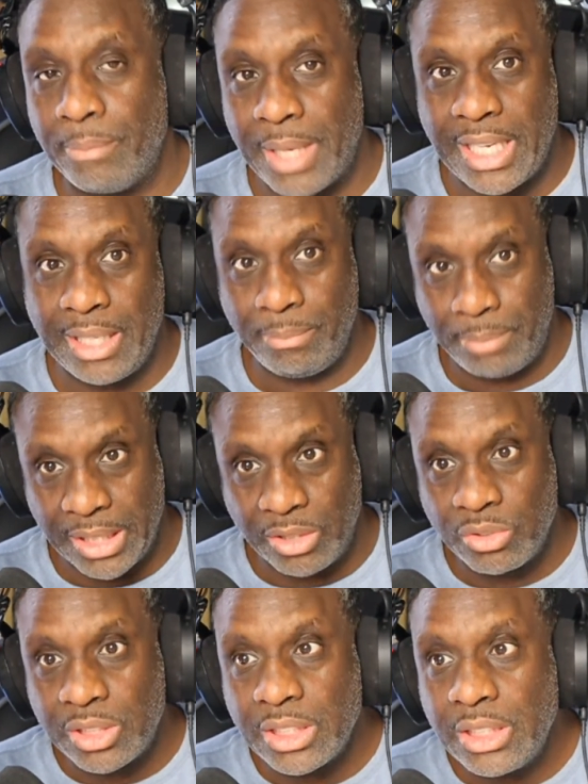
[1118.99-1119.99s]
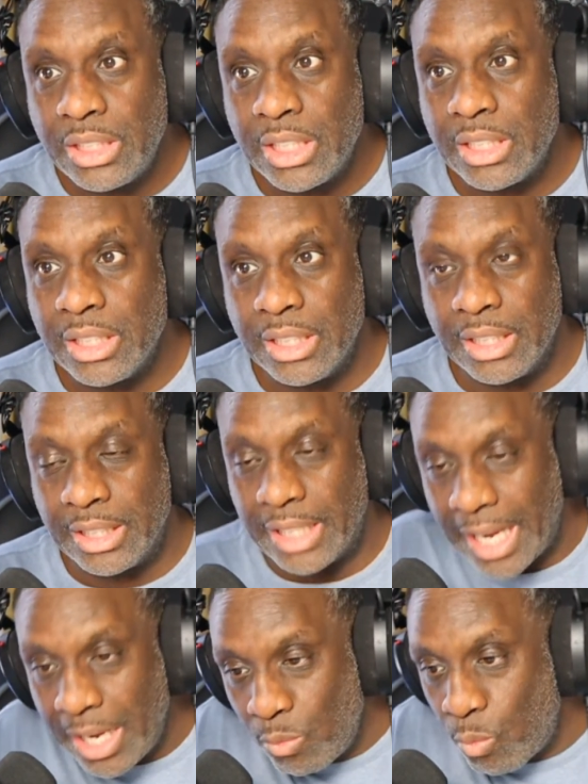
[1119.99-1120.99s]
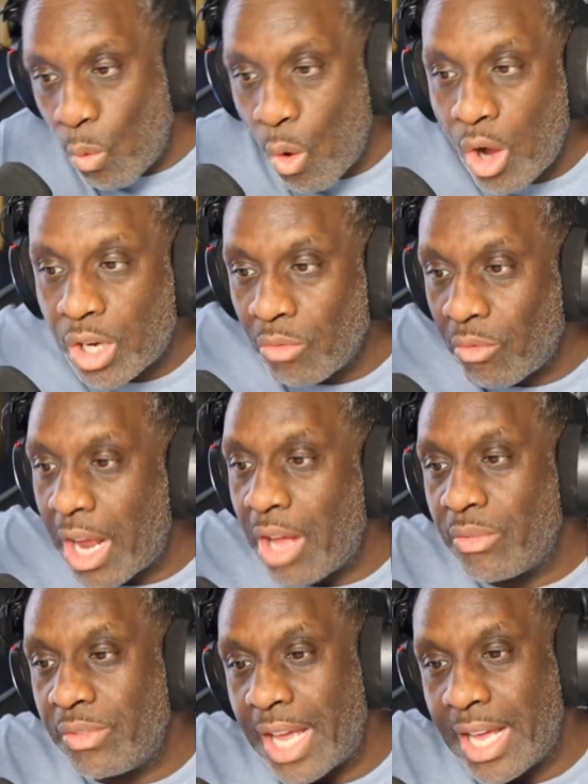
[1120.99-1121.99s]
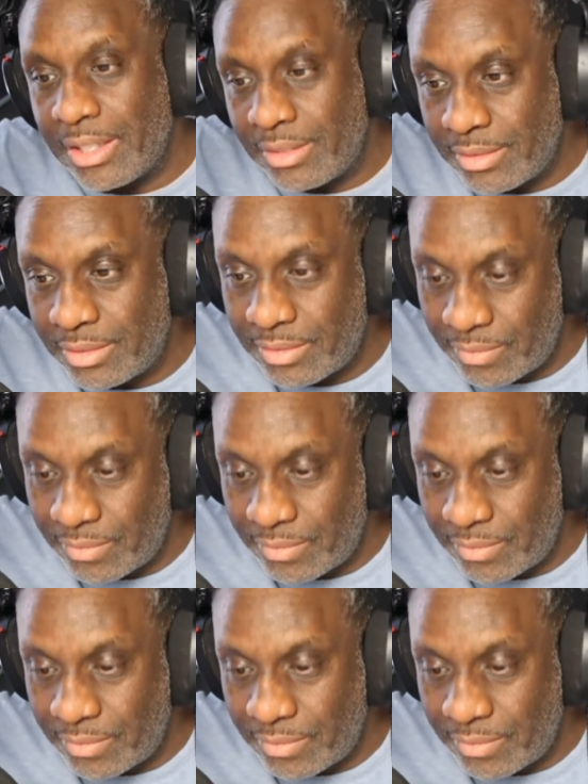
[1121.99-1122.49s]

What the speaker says: main building. They walk around that